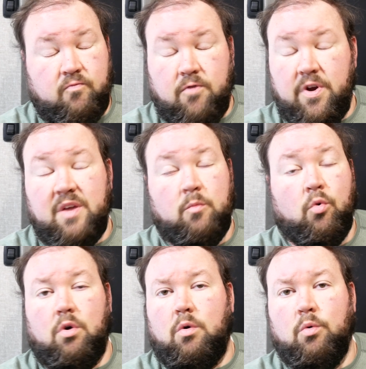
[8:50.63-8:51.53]
Freaking
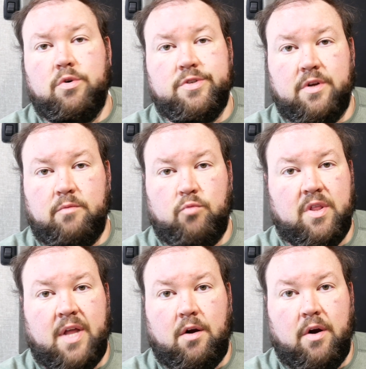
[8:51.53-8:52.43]
workhorse, run
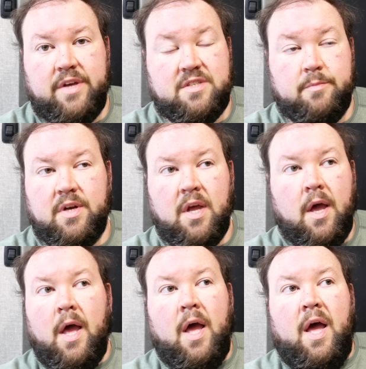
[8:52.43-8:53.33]
like crazy, but
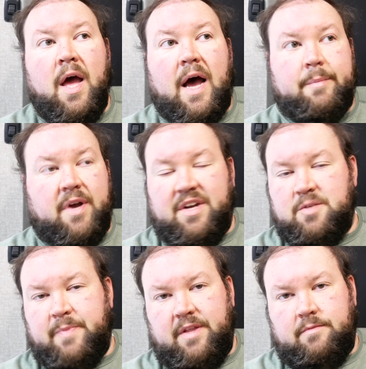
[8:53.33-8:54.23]
I'm not going to
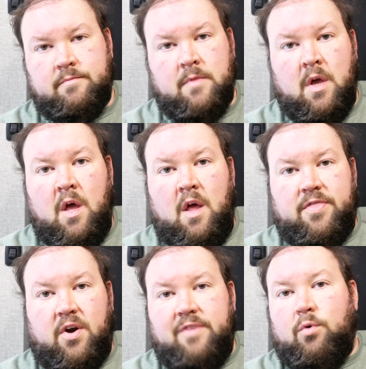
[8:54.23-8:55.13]
spend
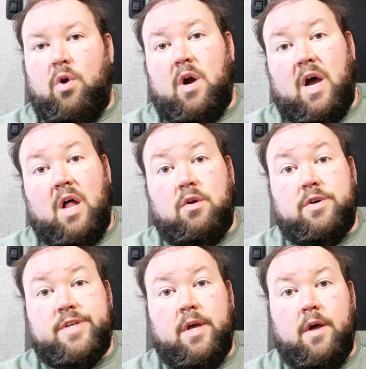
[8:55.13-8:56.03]

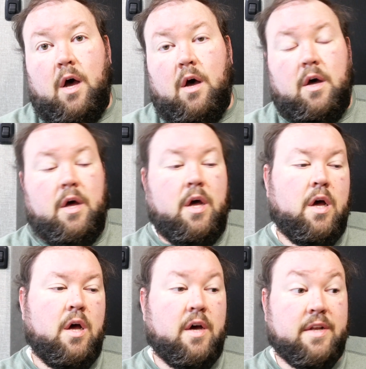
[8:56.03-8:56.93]
$3,400
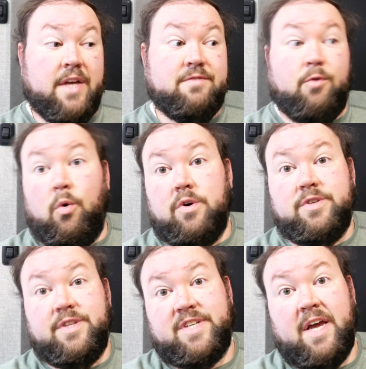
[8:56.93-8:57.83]
unless, of
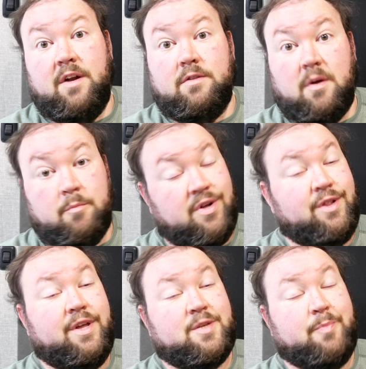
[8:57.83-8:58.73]
course, the channel
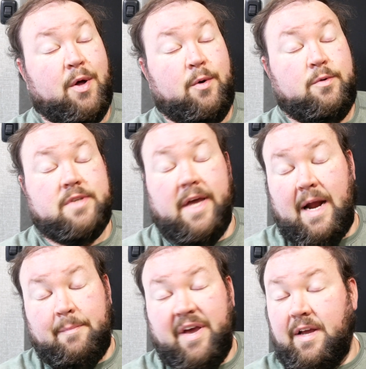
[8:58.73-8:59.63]
completely explodes and
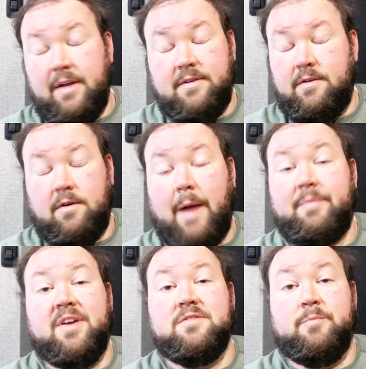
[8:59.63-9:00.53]
I make crap
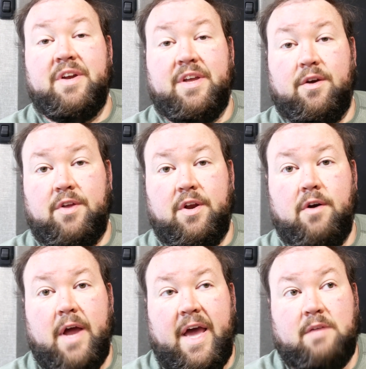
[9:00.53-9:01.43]
tons of money on here,
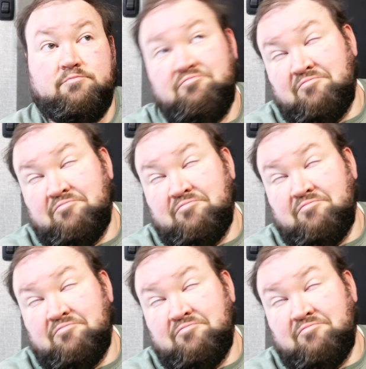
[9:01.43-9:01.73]
and